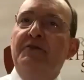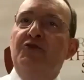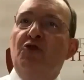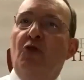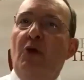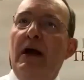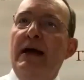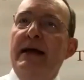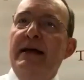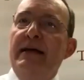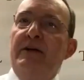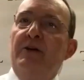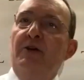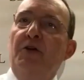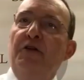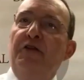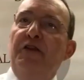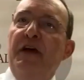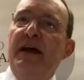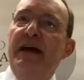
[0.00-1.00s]

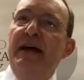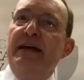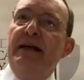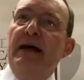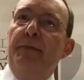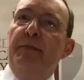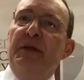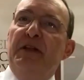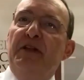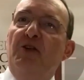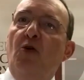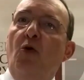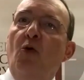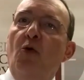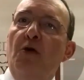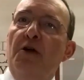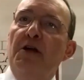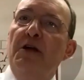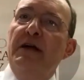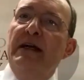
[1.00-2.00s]
triangle thing up in the
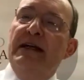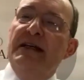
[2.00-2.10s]
corner and